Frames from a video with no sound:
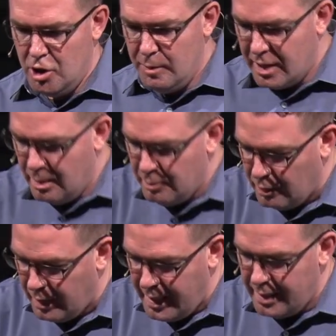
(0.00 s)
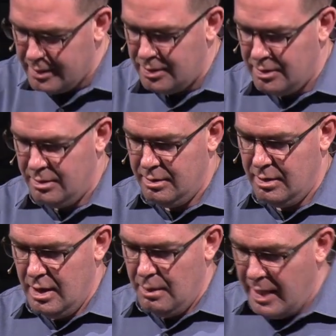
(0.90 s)
You become great
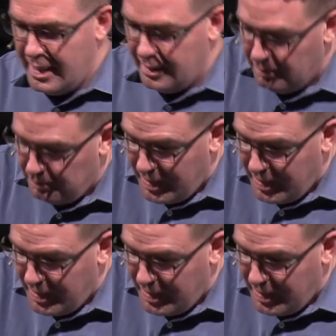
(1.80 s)
by